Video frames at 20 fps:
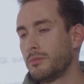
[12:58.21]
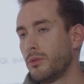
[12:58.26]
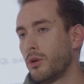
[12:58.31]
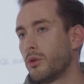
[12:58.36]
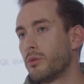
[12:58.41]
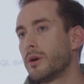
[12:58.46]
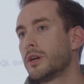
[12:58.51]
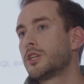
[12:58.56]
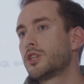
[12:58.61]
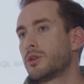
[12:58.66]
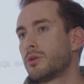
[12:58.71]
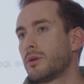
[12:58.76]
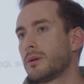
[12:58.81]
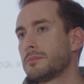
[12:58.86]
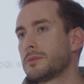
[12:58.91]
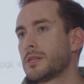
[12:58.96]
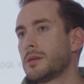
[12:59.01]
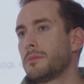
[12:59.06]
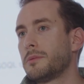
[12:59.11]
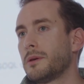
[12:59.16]
original
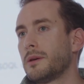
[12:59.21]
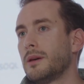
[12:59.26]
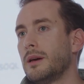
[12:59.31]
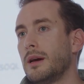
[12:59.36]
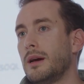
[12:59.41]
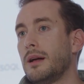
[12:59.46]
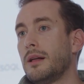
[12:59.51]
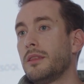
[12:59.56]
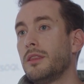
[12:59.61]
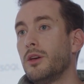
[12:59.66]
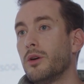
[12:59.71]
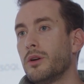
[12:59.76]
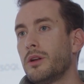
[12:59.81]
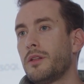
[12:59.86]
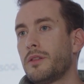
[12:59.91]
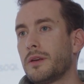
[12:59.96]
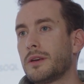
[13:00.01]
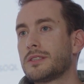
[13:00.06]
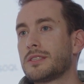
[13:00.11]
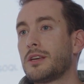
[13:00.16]
MCP. The only
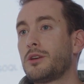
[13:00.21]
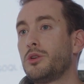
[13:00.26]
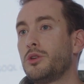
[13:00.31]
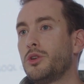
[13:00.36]
thing is that you